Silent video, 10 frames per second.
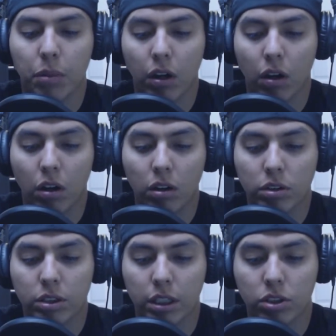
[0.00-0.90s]
but
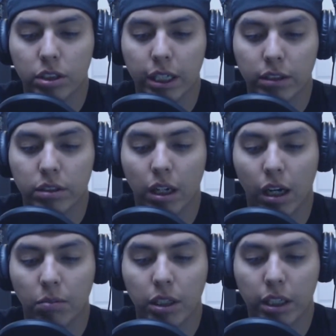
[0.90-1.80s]
all such debts,
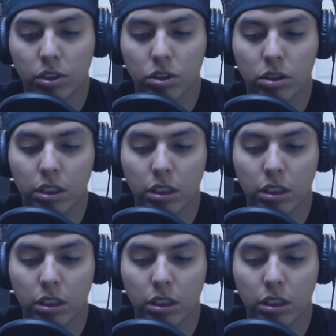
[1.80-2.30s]
obligations,